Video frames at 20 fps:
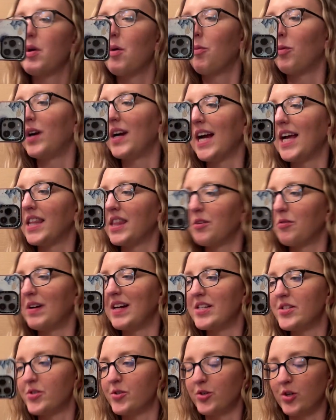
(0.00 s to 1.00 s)
We're at the
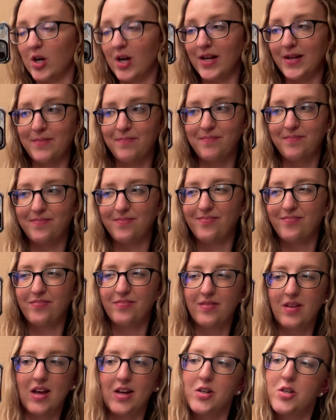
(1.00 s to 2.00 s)
restaurant,
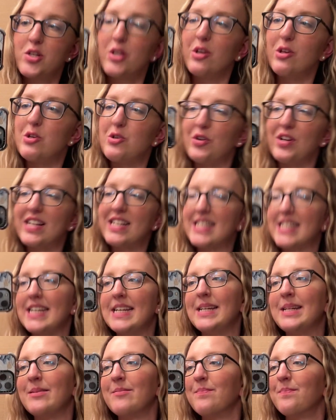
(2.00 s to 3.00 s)
two drinks
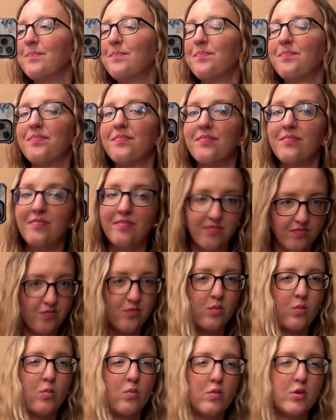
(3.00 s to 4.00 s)
in,
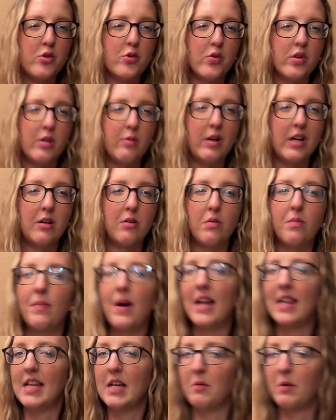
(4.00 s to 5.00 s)
doing well.
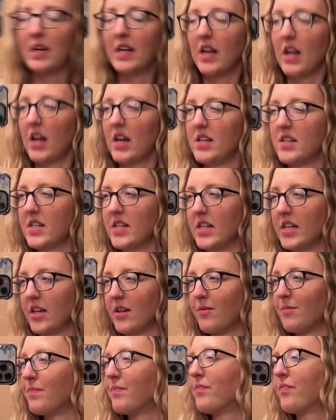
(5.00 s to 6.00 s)
I think we're gonna continue.
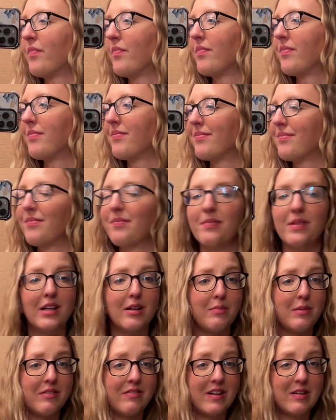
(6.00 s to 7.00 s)

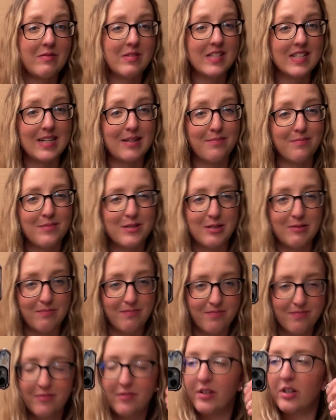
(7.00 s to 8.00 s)
Yeah, my friend was acting.
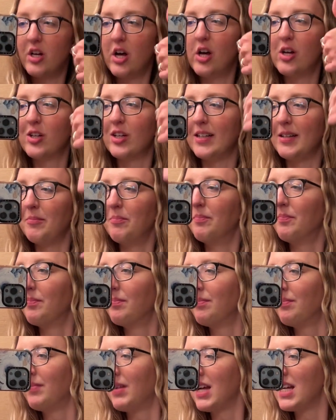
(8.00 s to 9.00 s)
All oh, good.
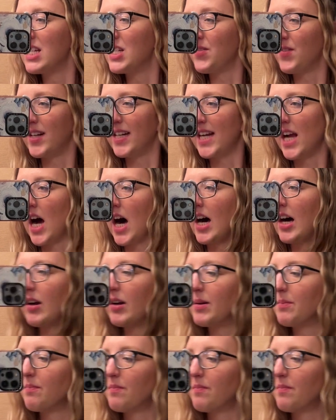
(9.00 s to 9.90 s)
It's very hot.